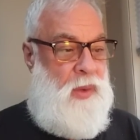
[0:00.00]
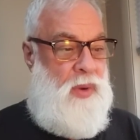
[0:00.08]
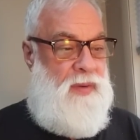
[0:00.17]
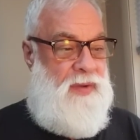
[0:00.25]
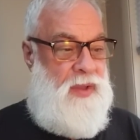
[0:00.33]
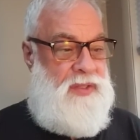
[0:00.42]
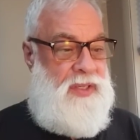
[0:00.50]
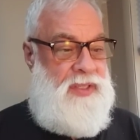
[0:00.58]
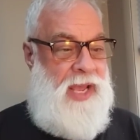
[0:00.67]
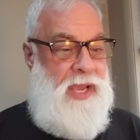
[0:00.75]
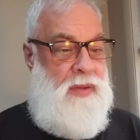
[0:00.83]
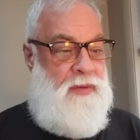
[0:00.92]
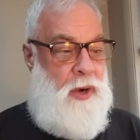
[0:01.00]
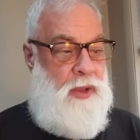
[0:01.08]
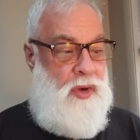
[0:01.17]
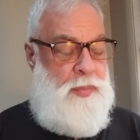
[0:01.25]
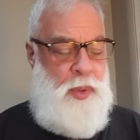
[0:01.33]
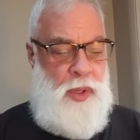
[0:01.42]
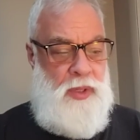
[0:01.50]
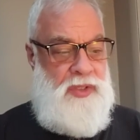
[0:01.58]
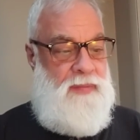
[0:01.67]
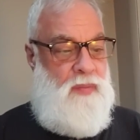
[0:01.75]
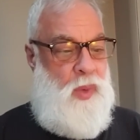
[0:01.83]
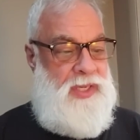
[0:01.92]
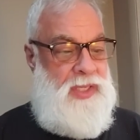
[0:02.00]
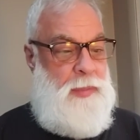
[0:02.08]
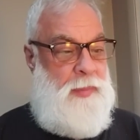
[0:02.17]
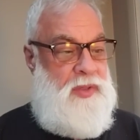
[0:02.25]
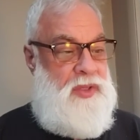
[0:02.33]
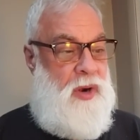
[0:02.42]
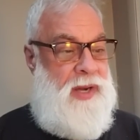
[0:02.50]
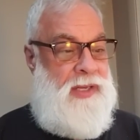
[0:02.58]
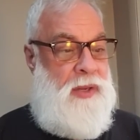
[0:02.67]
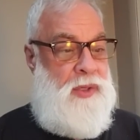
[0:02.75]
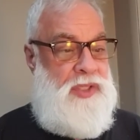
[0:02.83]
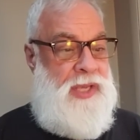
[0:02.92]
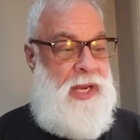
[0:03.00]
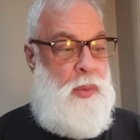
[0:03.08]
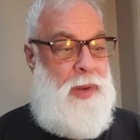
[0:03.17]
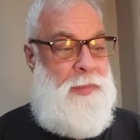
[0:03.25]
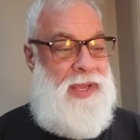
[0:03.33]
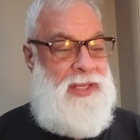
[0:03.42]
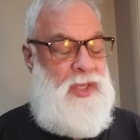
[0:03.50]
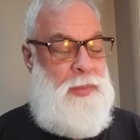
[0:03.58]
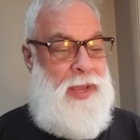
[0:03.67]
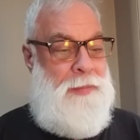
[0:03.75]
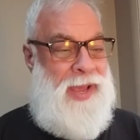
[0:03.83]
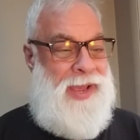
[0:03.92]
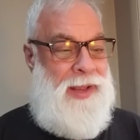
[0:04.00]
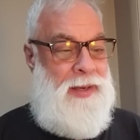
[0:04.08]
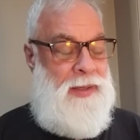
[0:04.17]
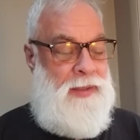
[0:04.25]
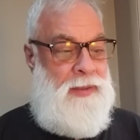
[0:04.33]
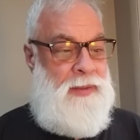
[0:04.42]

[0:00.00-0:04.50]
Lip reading: One fellow says, thank you for all your pearls of wisdom. I'm starting to understand what it means to be a man.